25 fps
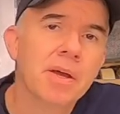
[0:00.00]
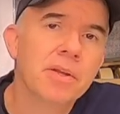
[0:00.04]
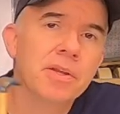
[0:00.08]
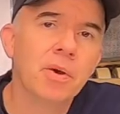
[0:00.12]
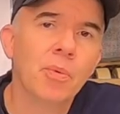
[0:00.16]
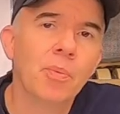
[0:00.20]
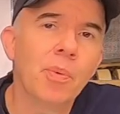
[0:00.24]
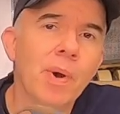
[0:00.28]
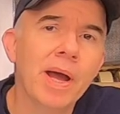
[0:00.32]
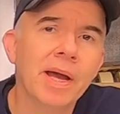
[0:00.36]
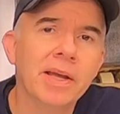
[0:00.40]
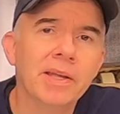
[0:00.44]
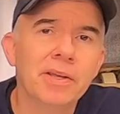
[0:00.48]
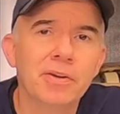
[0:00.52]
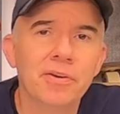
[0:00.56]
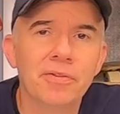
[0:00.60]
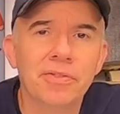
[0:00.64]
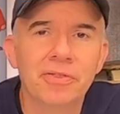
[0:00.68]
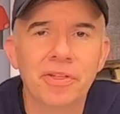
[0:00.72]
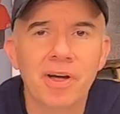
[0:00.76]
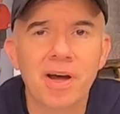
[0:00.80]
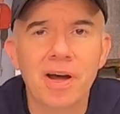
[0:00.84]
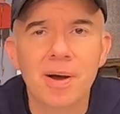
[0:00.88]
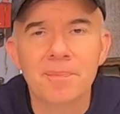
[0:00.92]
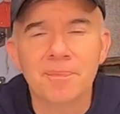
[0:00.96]
You whack your
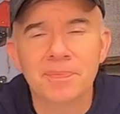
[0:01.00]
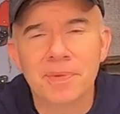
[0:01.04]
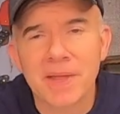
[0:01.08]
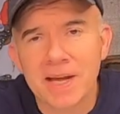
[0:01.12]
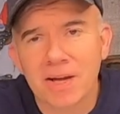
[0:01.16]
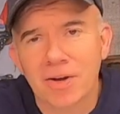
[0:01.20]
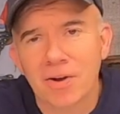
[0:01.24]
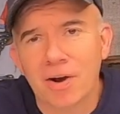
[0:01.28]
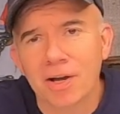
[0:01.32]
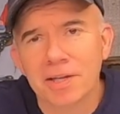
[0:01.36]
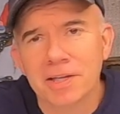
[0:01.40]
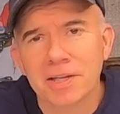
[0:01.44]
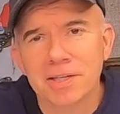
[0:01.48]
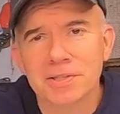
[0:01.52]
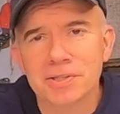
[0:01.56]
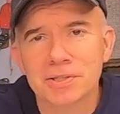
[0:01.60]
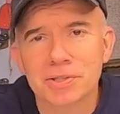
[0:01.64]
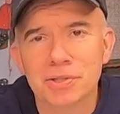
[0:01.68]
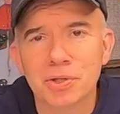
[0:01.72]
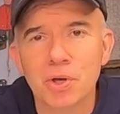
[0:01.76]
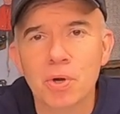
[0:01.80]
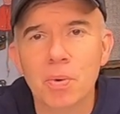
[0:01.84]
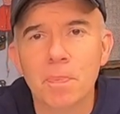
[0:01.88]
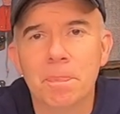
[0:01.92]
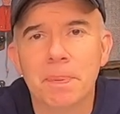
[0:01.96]
thumb, they call you
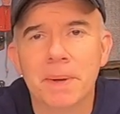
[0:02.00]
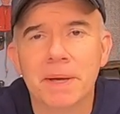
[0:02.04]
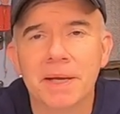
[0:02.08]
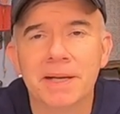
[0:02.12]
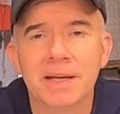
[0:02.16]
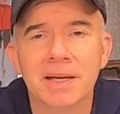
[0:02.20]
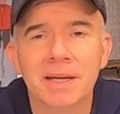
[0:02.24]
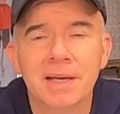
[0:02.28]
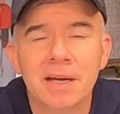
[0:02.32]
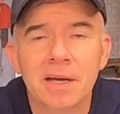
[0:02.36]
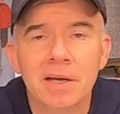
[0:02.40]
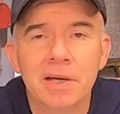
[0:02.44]
stupid.